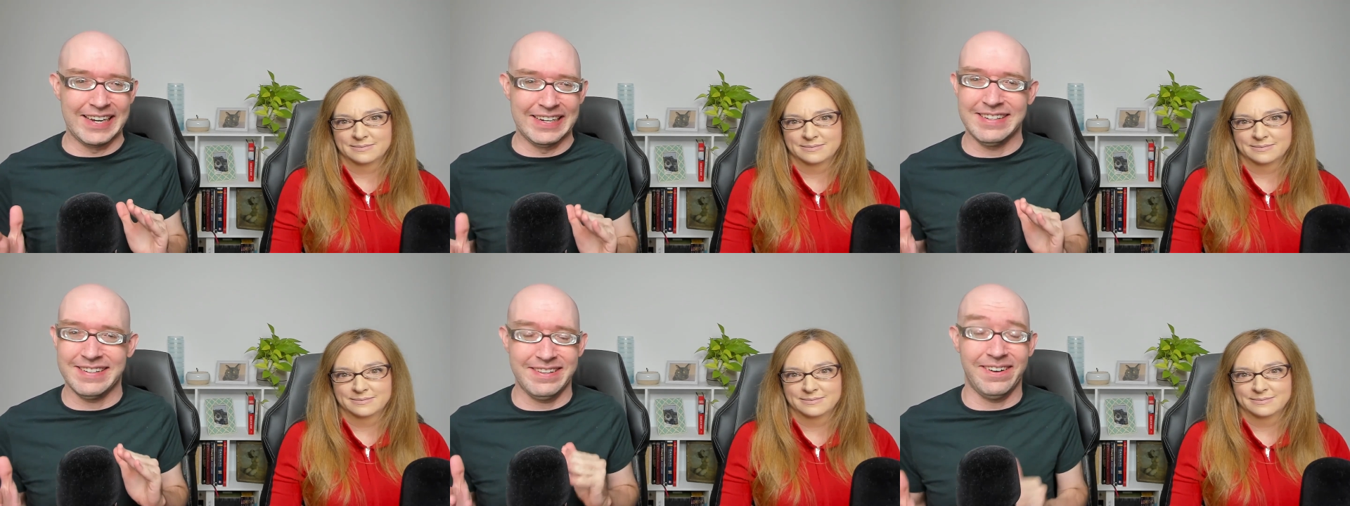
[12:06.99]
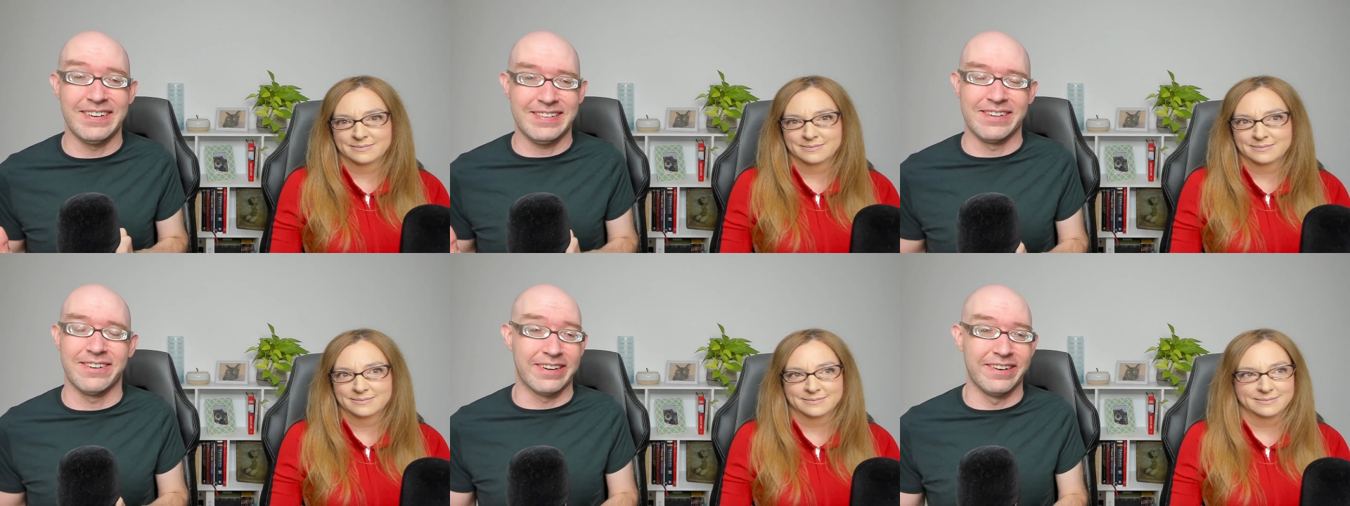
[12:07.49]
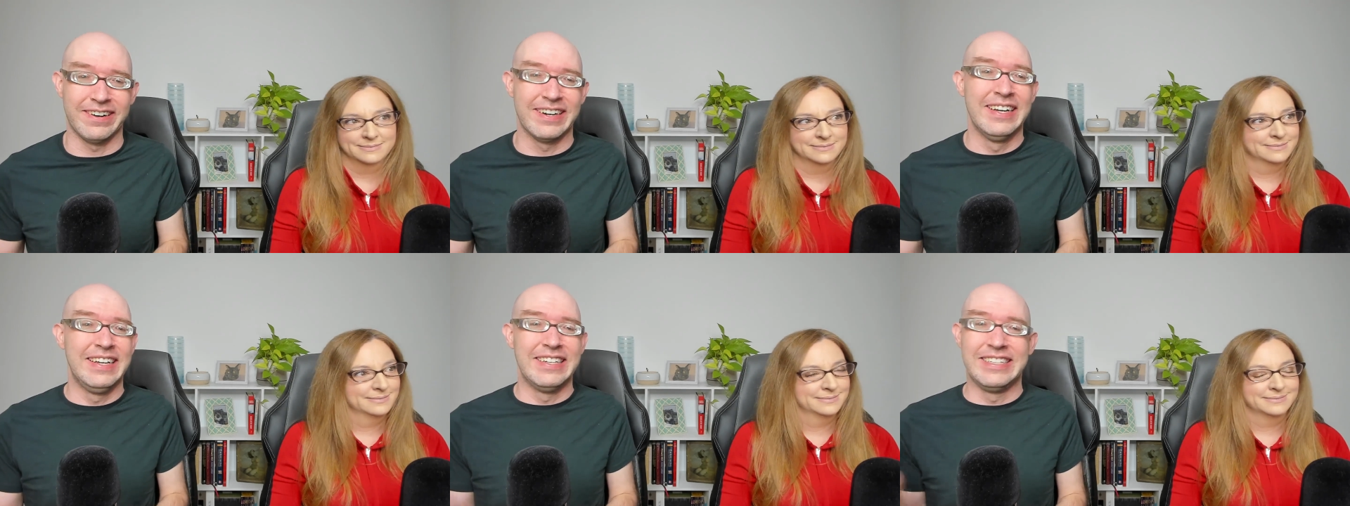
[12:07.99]
Speaker 1: It starts, you know, Kurt
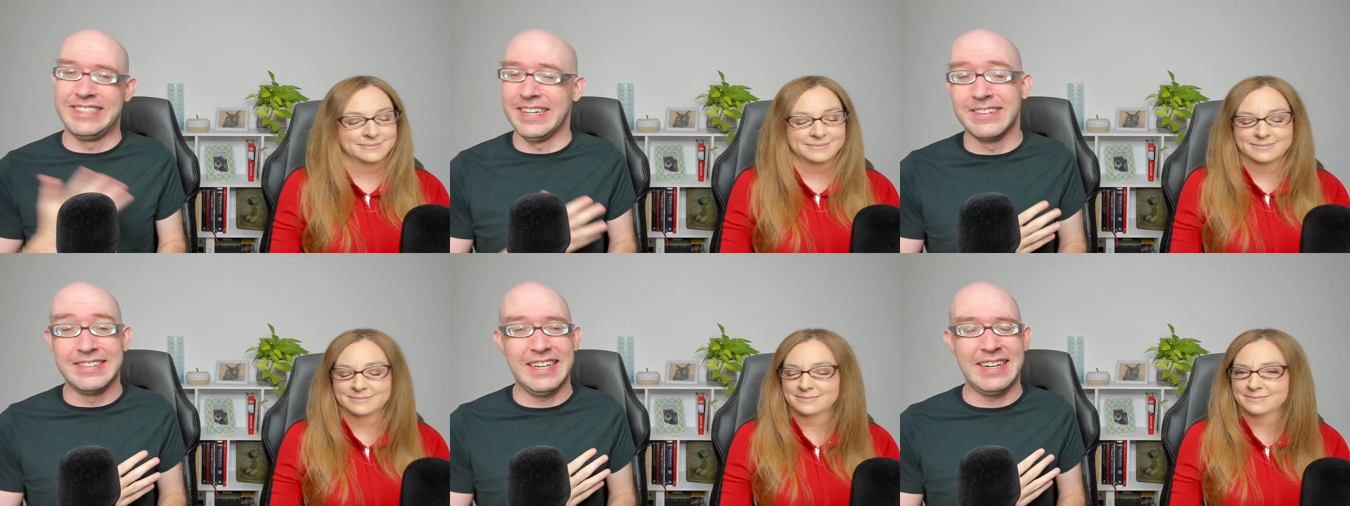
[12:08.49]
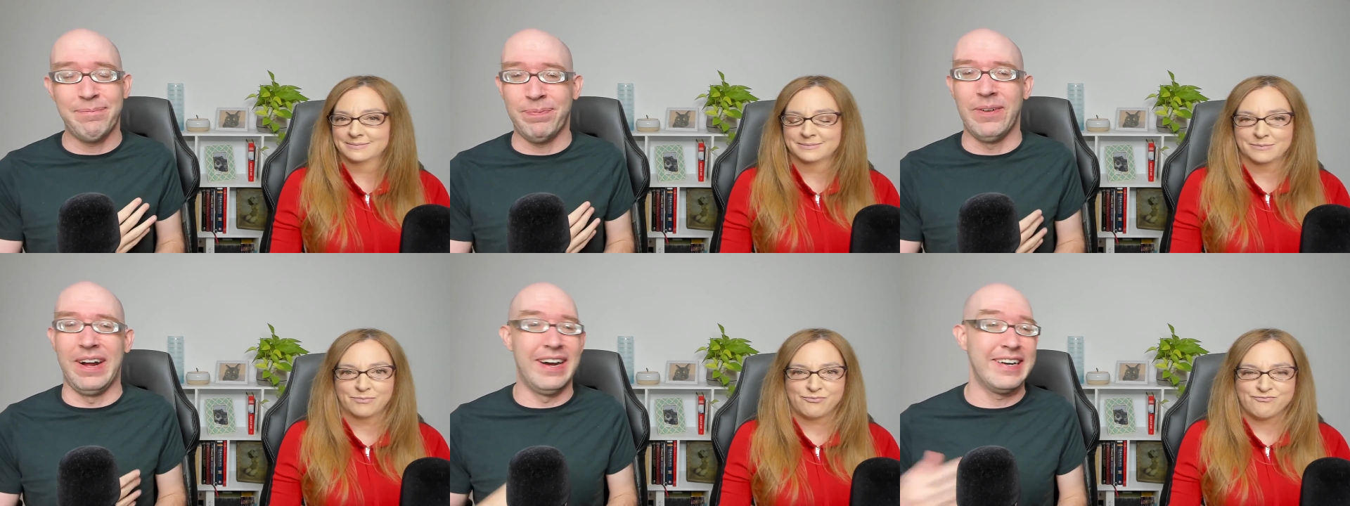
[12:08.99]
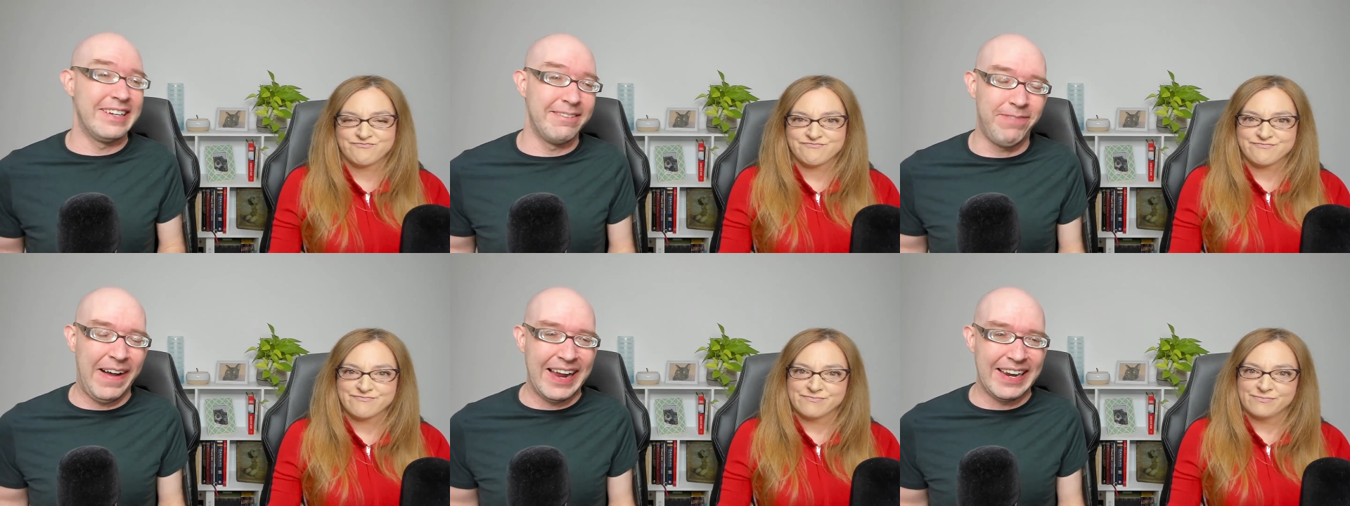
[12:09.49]
shows up
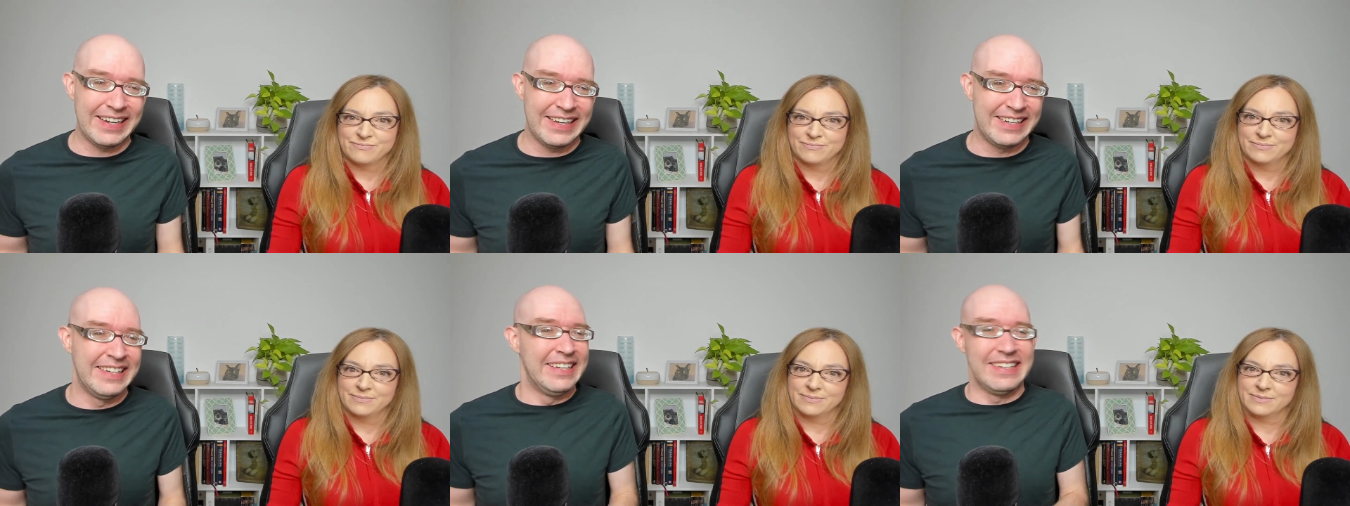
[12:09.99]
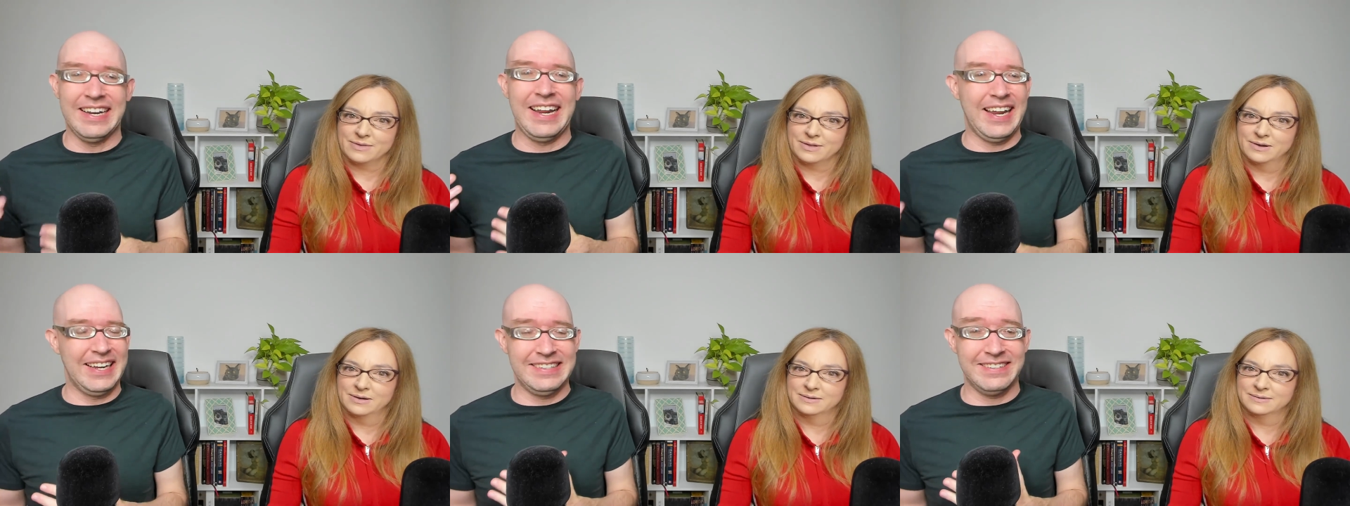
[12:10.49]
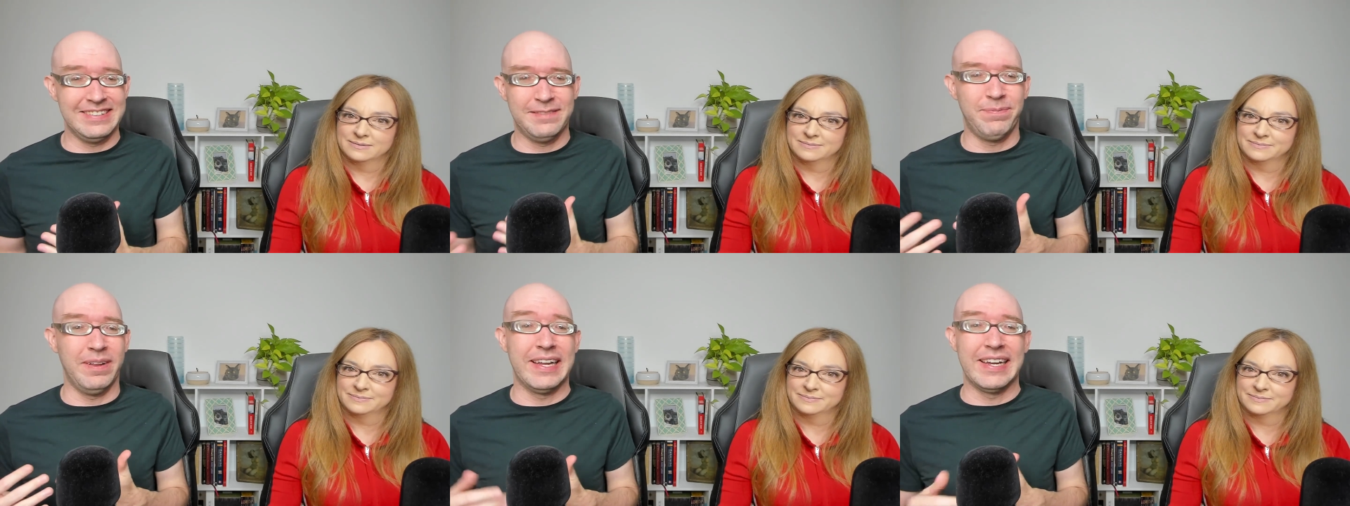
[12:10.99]
uninvited to Angela's
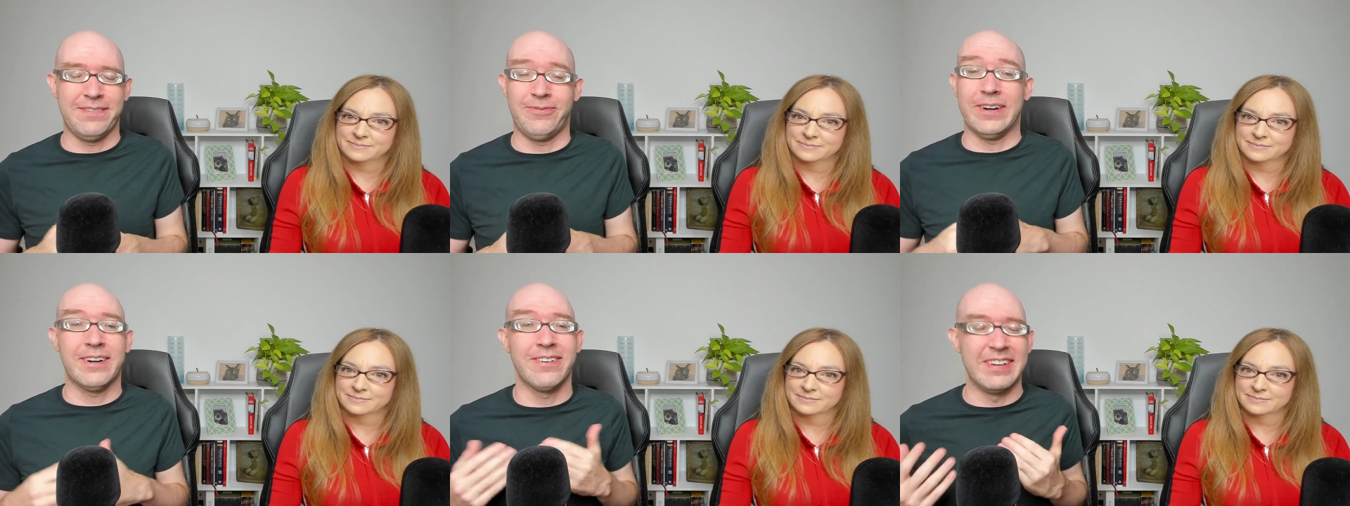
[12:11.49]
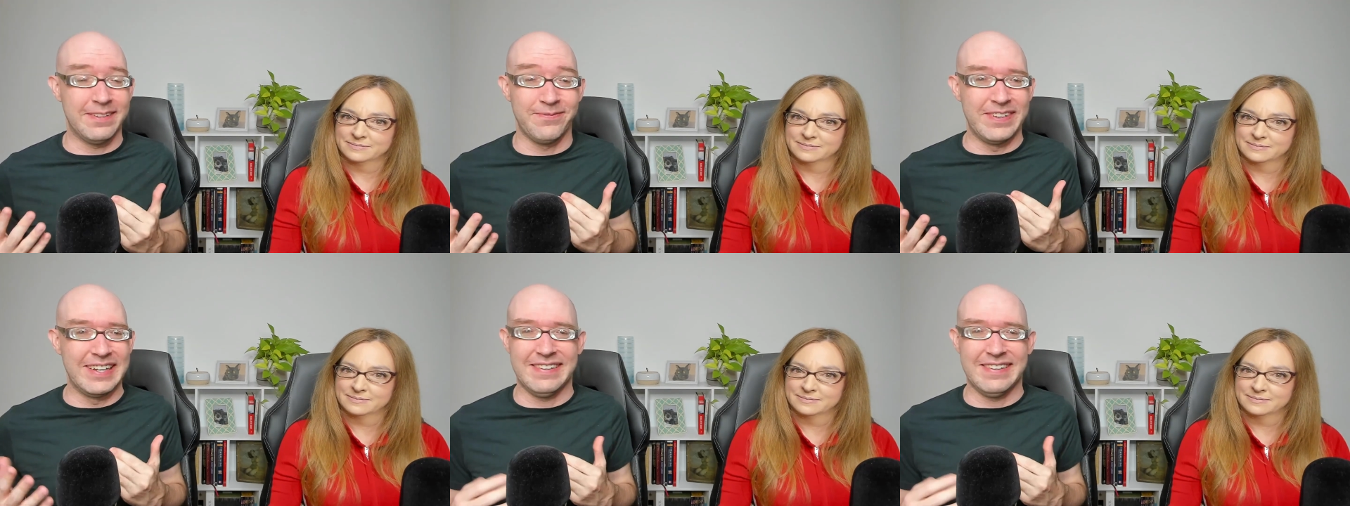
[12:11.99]
place for Christmas.